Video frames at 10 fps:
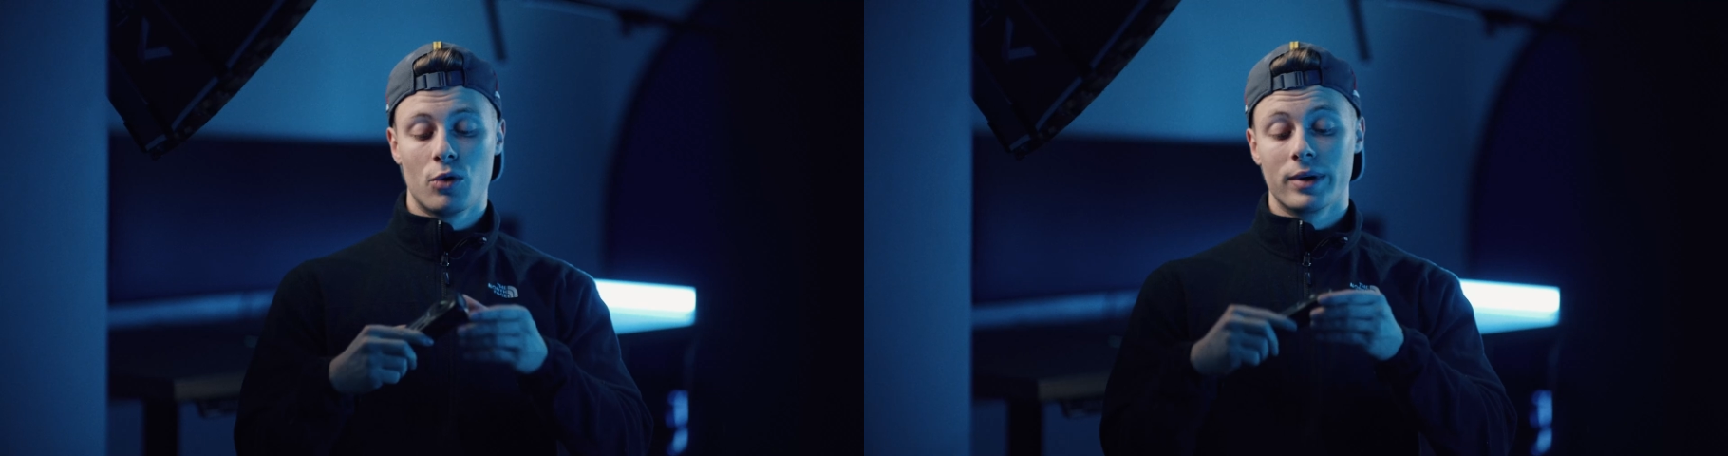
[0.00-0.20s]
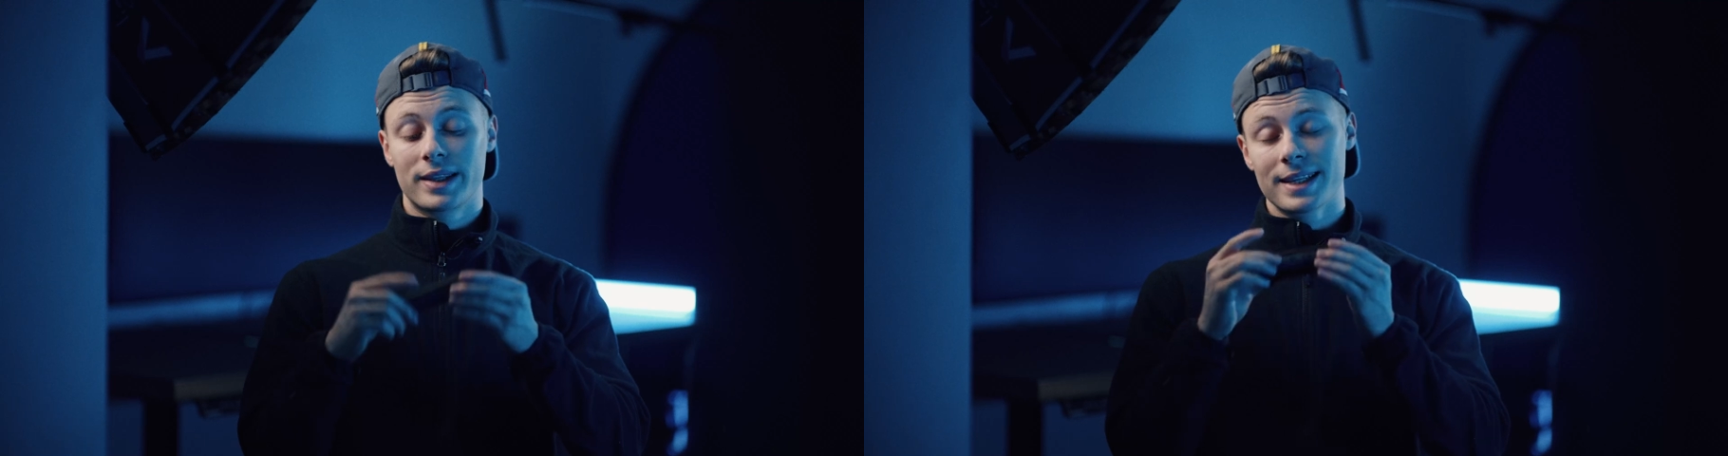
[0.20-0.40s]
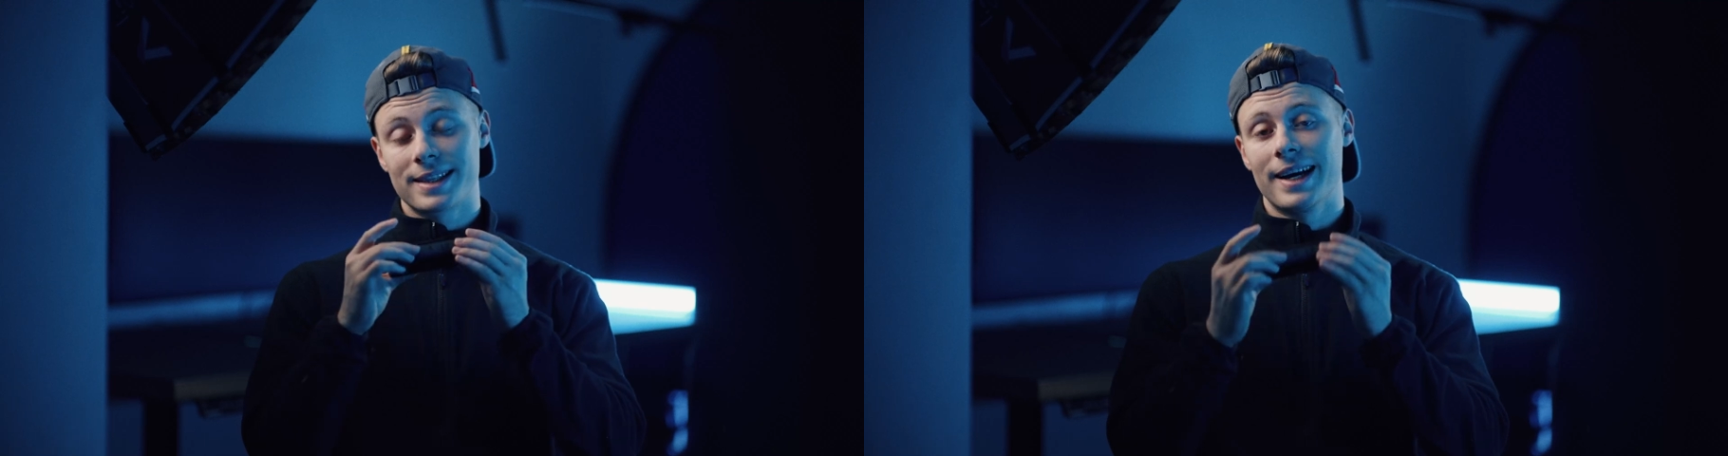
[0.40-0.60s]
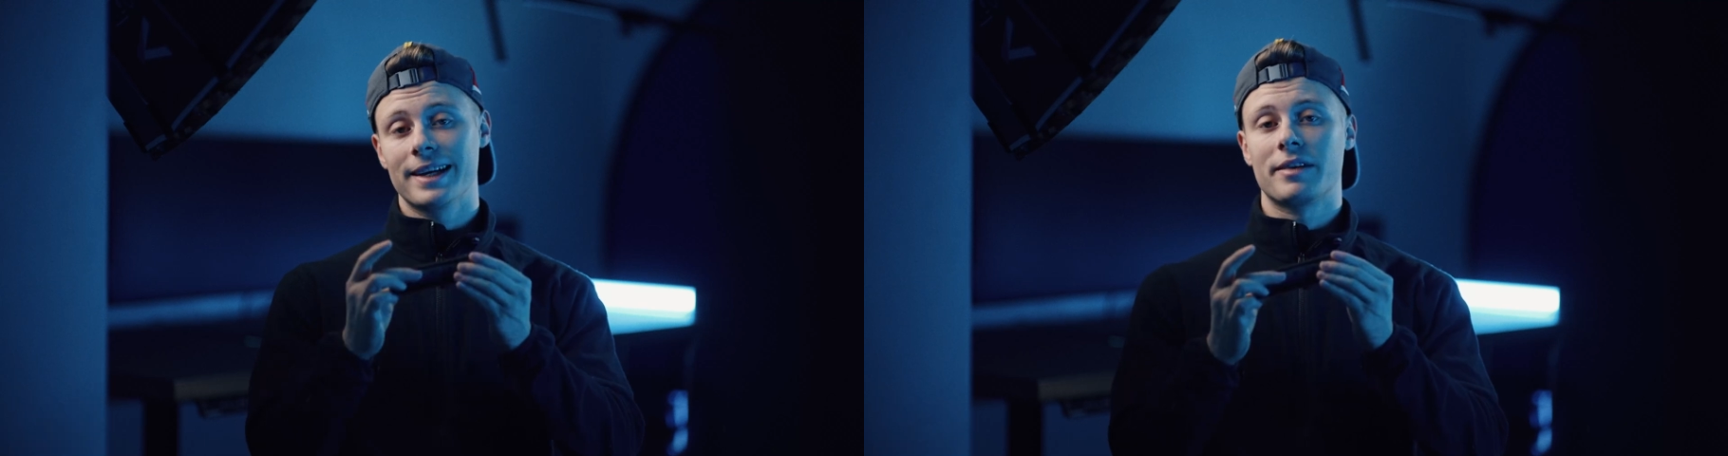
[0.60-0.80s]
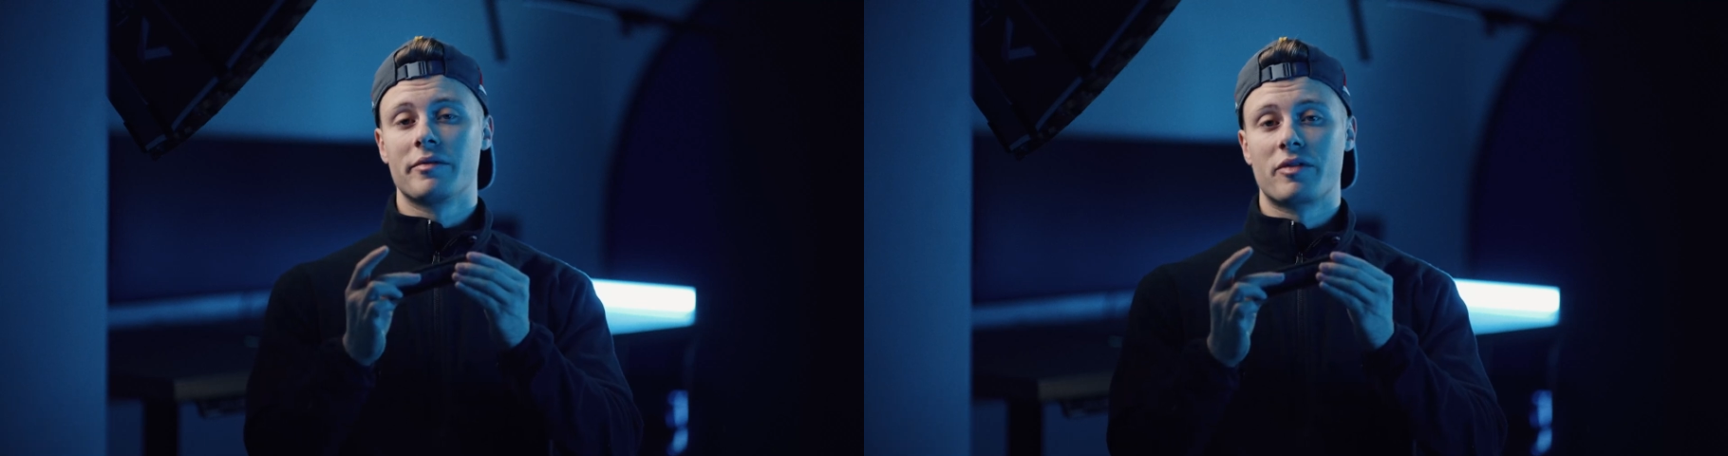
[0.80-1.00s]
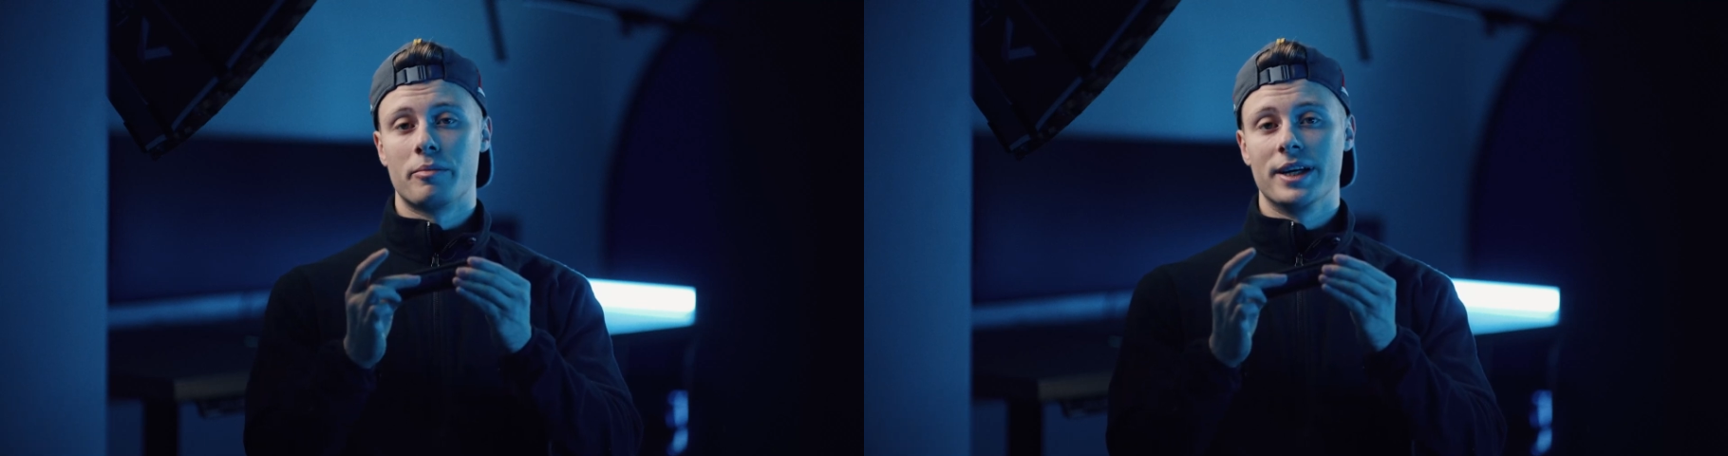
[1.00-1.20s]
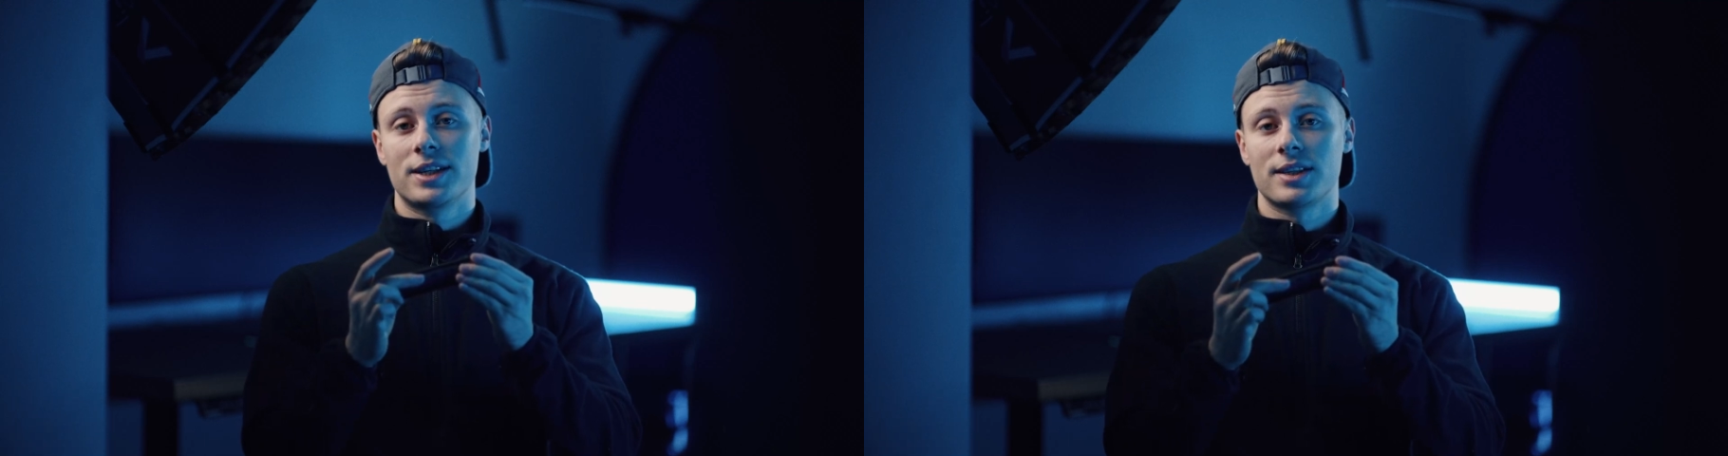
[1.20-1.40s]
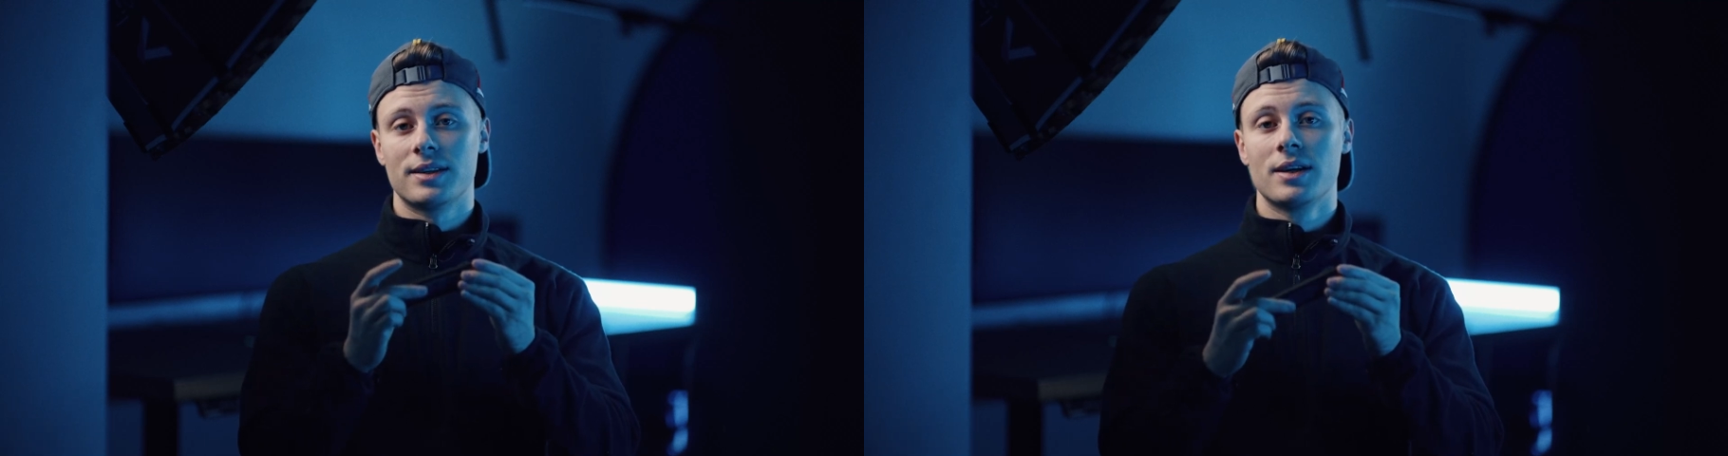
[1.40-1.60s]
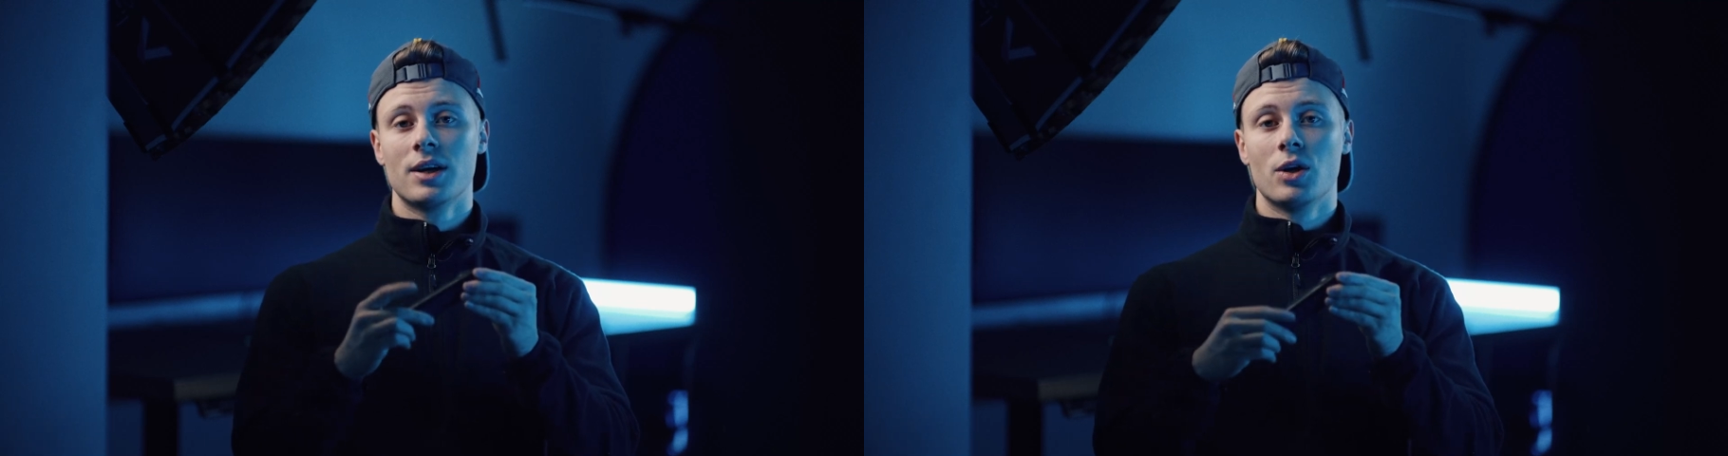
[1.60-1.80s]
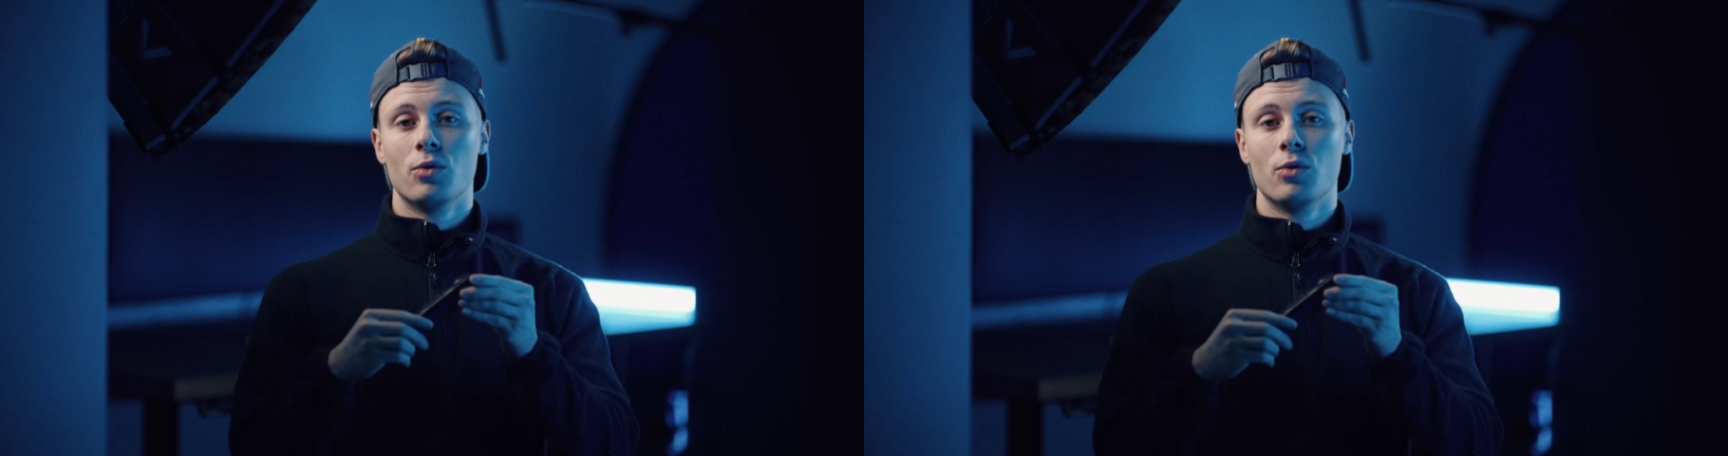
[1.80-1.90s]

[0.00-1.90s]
With this light information,